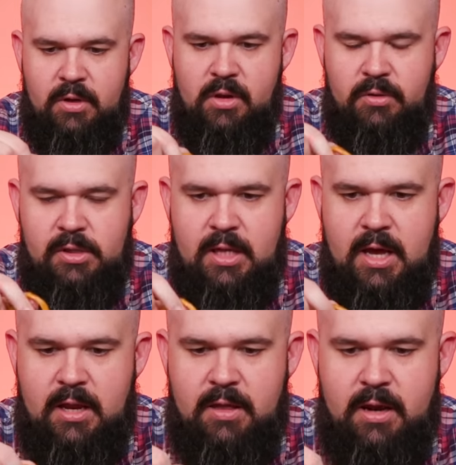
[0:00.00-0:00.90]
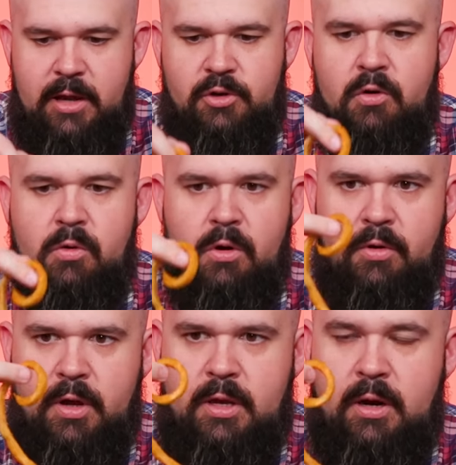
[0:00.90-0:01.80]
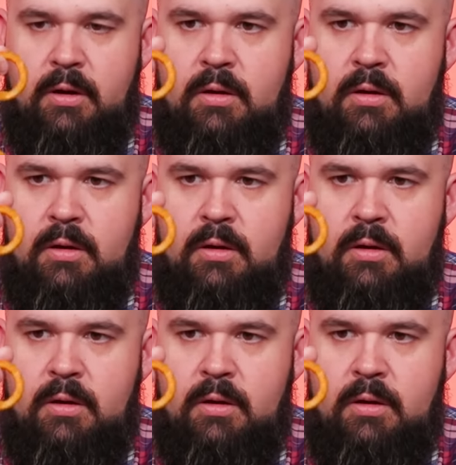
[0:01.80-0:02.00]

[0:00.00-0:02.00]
You don't see that in the natural world right there.